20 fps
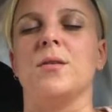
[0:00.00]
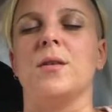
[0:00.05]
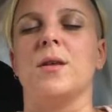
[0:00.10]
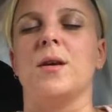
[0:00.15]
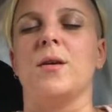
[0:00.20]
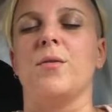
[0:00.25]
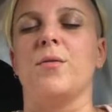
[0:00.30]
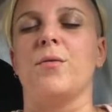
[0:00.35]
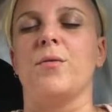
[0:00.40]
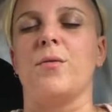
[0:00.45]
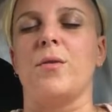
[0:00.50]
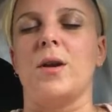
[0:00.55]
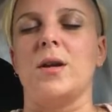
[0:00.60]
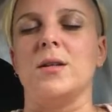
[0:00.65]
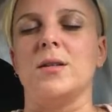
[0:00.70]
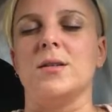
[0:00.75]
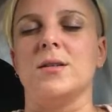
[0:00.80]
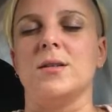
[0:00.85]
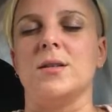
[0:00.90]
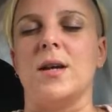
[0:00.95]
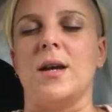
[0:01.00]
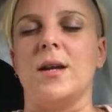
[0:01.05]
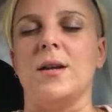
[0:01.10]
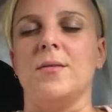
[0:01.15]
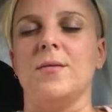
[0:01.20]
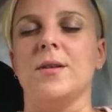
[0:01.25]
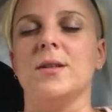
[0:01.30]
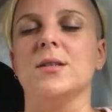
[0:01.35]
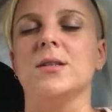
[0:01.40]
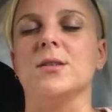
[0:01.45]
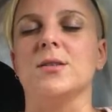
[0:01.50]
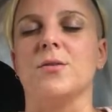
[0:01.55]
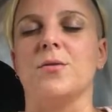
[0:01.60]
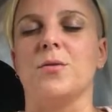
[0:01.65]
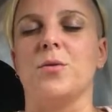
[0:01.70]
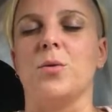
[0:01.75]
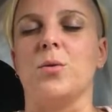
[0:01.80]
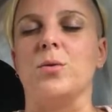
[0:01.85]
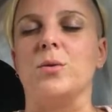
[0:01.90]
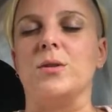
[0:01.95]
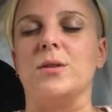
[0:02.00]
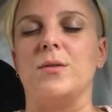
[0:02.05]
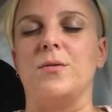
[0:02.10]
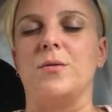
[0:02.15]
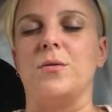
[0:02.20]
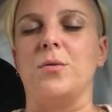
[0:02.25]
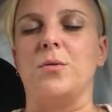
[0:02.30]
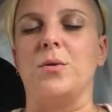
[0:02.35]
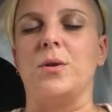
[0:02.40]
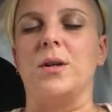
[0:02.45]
a freeze state, this is of course if you're